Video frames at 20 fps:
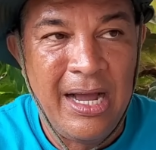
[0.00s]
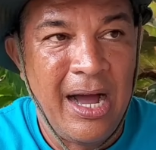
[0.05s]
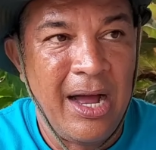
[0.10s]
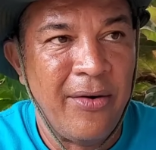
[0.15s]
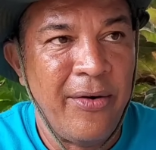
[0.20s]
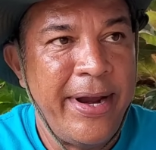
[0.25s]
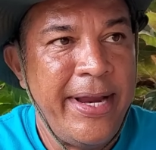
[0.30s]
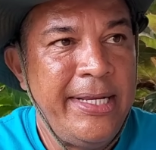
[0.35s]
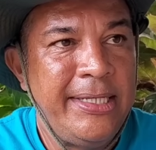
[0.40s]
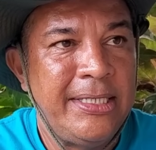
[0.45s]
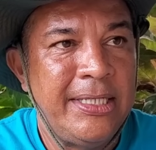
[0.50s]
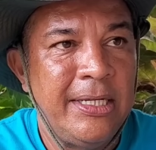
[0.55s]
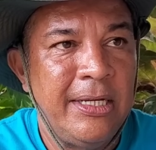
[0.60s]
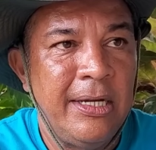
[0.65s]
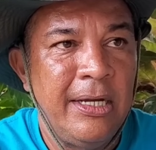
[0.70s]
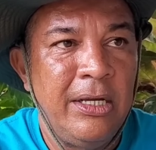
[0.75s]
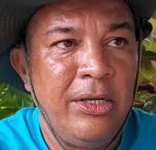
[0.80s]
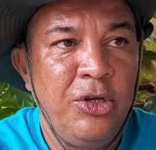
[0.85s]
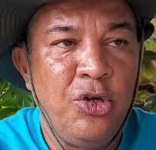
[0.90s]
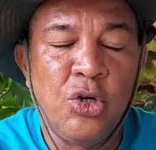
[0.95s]
All right,
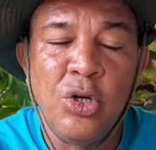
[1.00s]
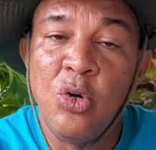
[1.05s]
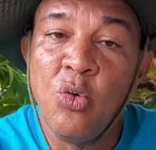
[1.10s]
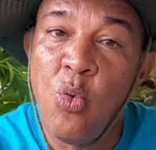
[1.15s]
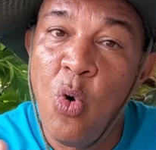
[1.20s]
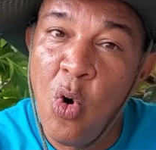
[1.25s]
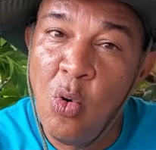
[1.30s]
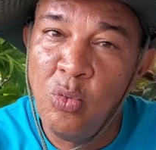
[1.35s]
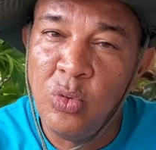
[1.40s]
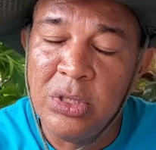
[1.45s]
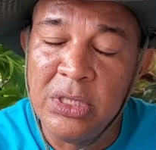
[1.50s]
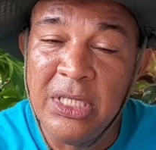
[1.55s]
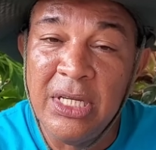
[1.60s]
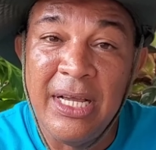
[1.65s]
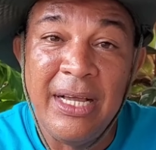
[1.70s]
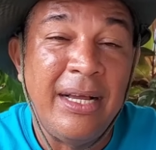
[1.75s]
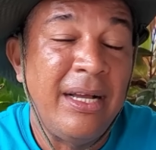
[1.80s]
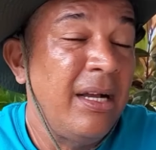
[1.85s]
you could go out,